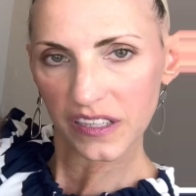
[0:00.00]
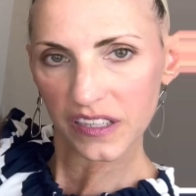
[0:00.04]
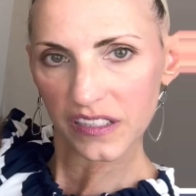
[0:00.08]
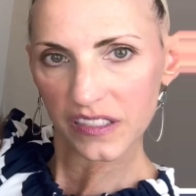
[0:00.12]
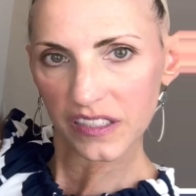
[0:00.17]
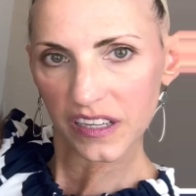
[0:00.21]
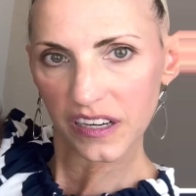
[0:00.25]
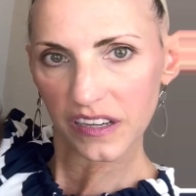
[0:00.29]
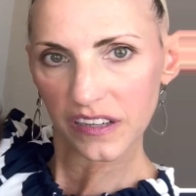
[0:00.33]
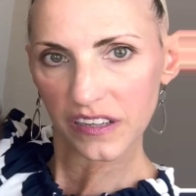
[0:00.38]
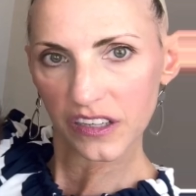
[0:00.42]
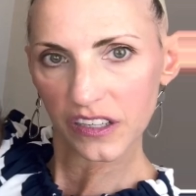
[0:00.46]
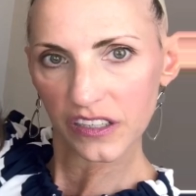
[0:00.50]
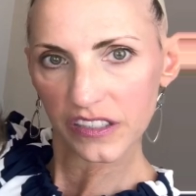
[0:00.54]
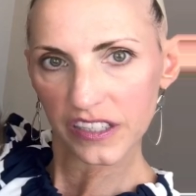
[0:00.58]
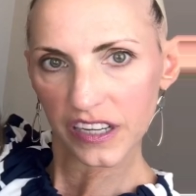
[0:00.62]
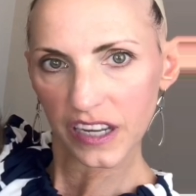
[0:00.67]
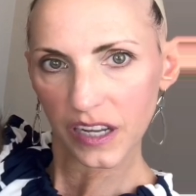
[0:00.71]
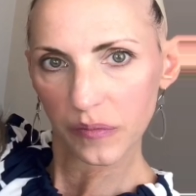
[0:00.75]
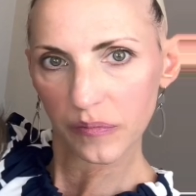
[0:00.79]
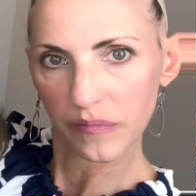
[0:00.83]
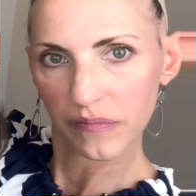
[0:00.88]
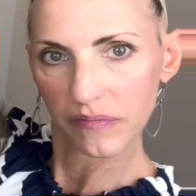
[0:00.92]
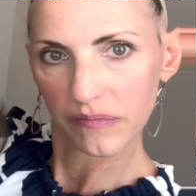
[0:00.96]
the entire ear
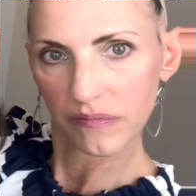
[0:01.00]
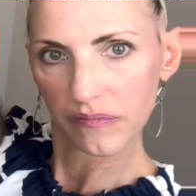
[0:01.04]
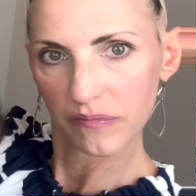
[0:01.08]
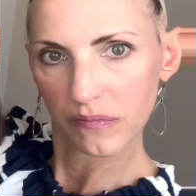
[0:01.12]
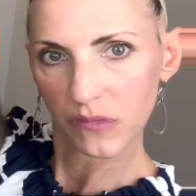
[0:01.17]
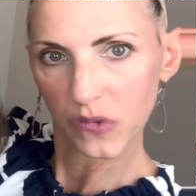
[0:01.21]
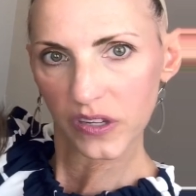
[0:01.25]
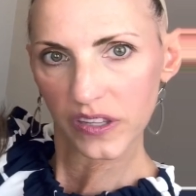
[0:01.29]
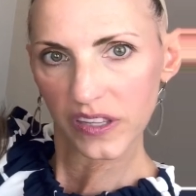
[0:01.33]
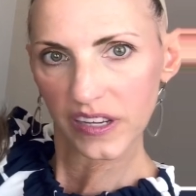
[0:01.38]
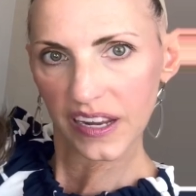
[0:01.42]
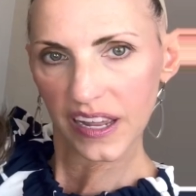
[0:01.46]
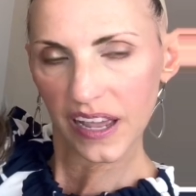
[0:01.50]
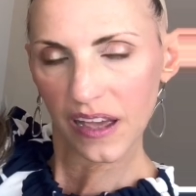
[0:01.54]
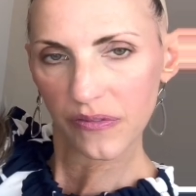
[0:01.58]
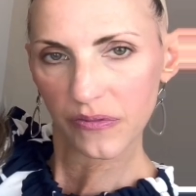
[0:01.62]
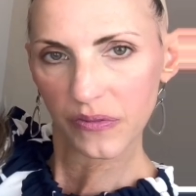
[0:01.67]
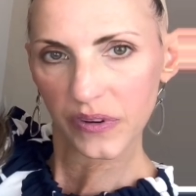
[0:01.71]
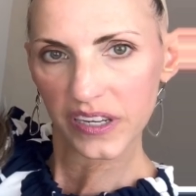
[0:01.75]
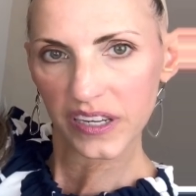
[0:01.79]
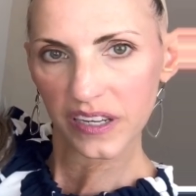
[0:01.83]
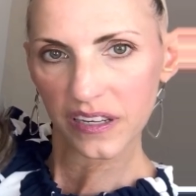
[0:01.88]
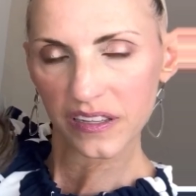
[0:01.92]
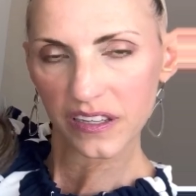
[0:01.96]
tab. More than
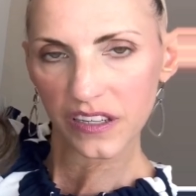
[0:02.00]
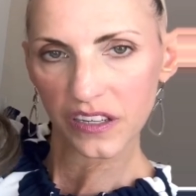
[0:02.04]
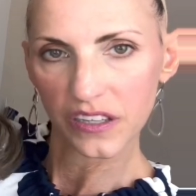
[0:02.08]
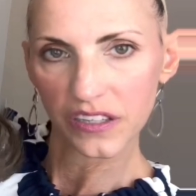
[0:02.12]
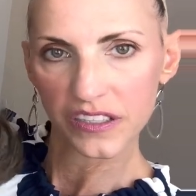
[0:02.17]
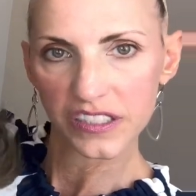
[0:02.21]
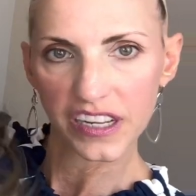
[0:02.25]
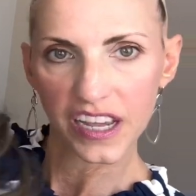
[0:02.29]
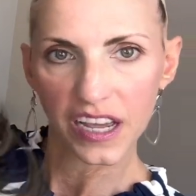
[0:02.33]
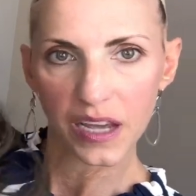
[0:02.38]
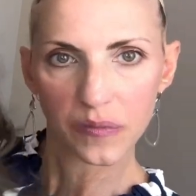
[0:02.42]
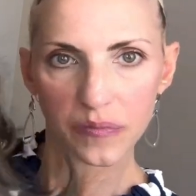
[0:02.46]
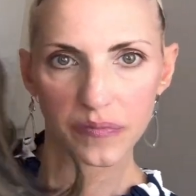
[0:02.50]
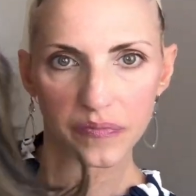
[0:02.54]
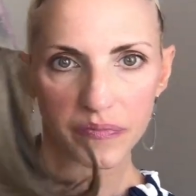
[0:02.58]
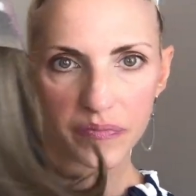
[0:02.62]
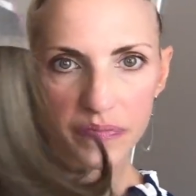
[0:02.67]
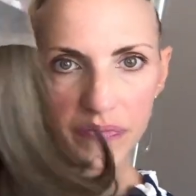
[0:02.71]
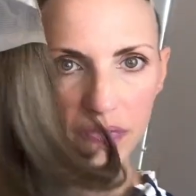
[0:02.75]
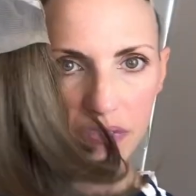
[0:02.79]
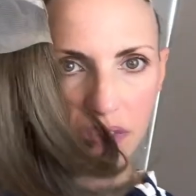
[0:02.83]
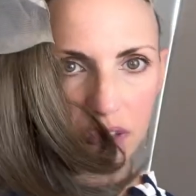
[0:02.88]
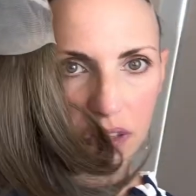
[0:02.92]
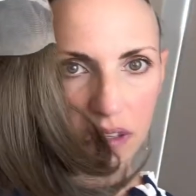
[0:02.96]
halfway down the ear tab.
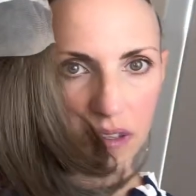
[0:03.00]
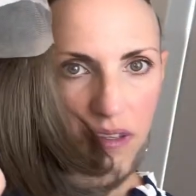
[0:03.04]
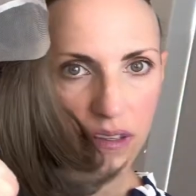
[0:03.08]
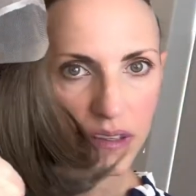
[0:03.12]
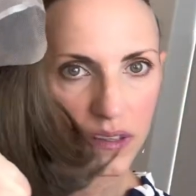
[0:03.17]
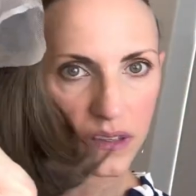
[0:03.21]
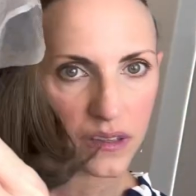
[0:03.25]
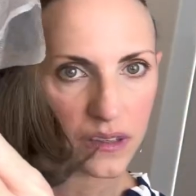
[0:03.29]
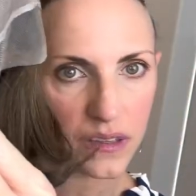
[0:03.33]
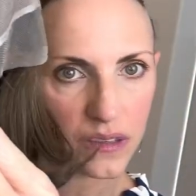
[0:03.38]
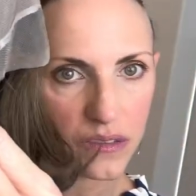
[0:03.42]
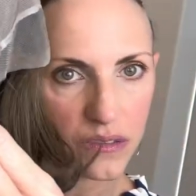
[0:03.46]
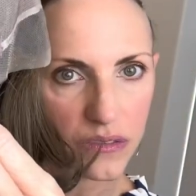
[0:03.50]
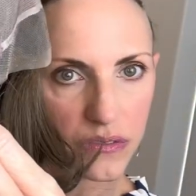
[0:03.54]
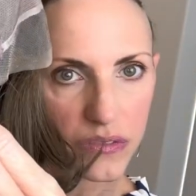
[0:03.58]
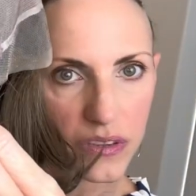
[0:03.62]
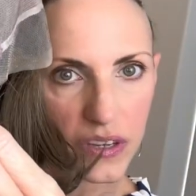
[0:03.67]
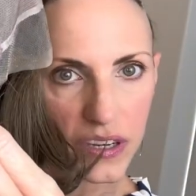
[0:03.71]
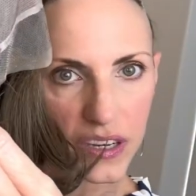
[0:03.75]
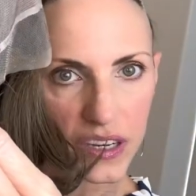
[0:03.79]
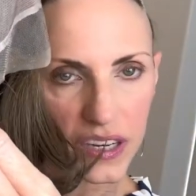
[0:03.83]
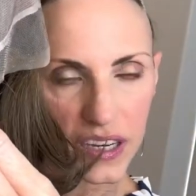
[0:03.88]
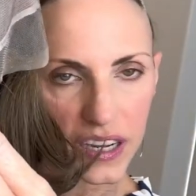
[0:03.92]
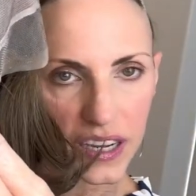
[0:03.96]

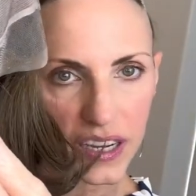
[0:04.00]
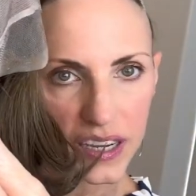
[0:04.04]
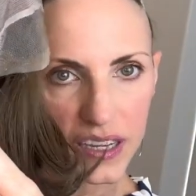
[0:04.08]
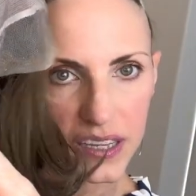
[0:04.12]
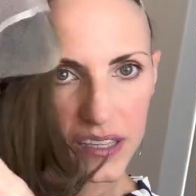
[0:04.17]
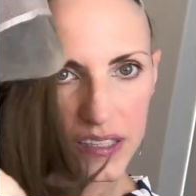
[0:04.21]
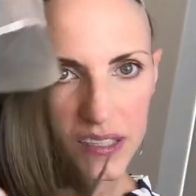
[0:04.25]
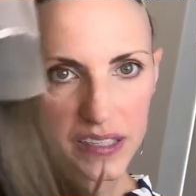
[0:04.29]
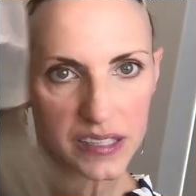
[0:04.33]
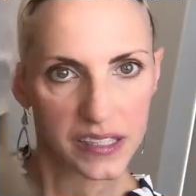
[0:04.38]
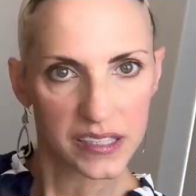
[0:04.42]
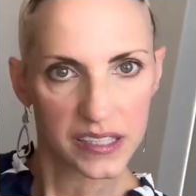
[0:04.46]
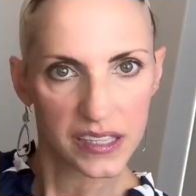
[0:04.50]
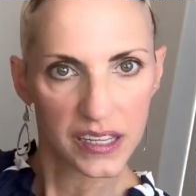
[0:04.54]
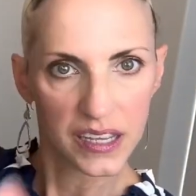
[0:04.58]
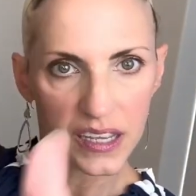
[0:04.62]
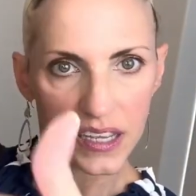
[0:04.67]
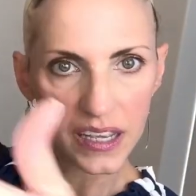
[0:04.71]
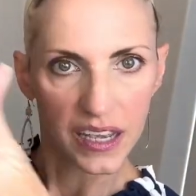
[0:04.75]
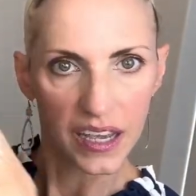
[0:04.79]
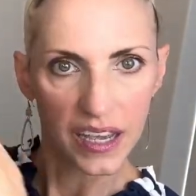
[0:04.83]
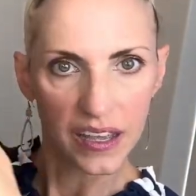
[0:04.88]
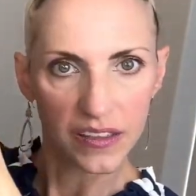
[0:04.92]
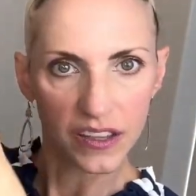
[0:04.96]
Very nice.
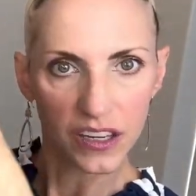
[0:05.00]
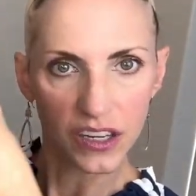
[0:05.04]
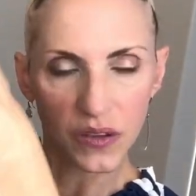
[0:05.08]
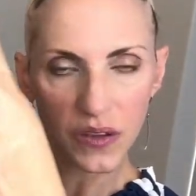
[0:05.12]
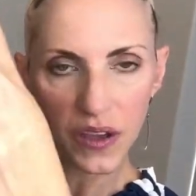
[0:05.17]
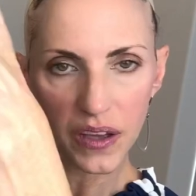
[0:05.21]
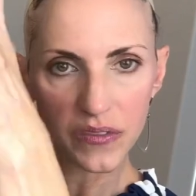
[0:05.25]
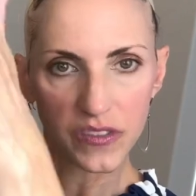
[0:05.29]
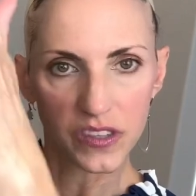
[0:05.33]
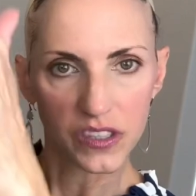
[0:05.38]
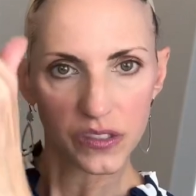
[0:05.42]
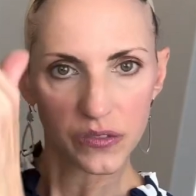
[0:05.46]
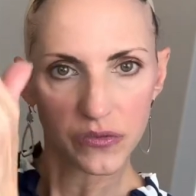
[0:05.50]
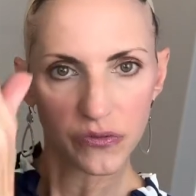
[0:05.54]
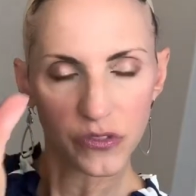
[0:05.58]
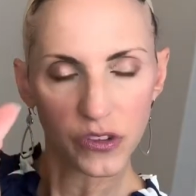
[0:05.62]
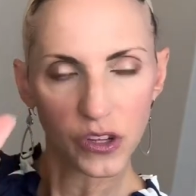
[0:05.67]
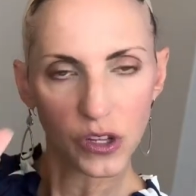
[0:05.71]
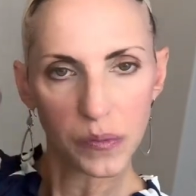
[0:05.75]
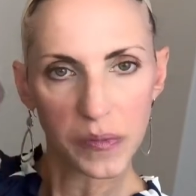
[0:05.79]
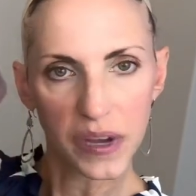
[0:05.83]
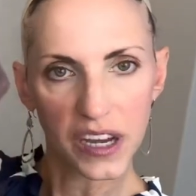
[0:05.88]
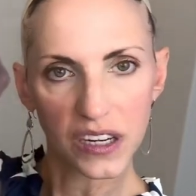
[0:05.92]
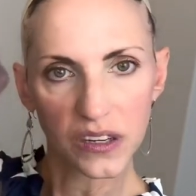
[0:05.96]
And then you have this
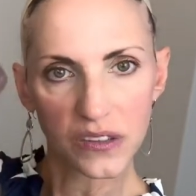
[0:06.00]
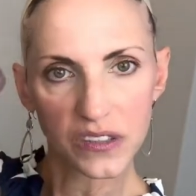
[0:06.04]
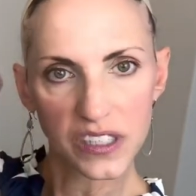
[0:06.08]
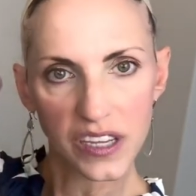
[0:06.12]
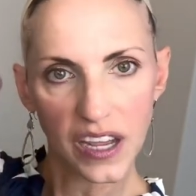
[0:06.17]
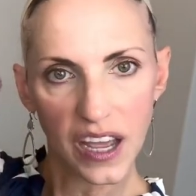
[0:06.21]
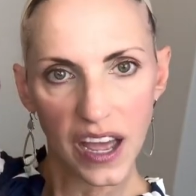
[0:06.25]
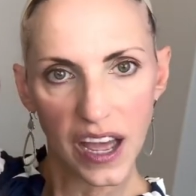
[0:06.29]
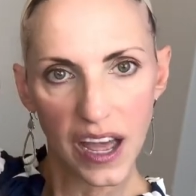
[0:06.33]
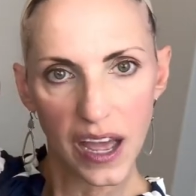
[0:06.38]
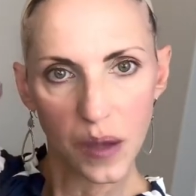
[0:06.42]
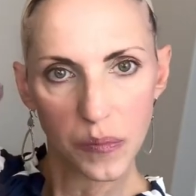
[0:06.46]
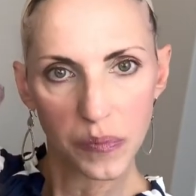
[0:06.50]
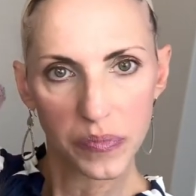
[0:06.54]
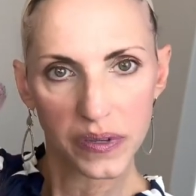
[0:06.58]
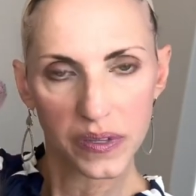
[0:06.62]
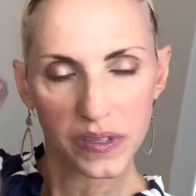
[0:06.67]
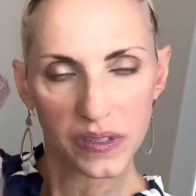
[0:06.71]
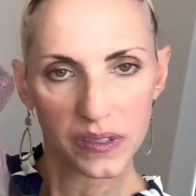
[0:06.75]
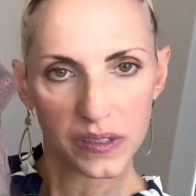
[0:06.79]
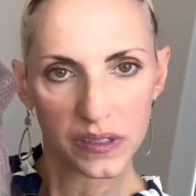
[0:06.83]
full mono top.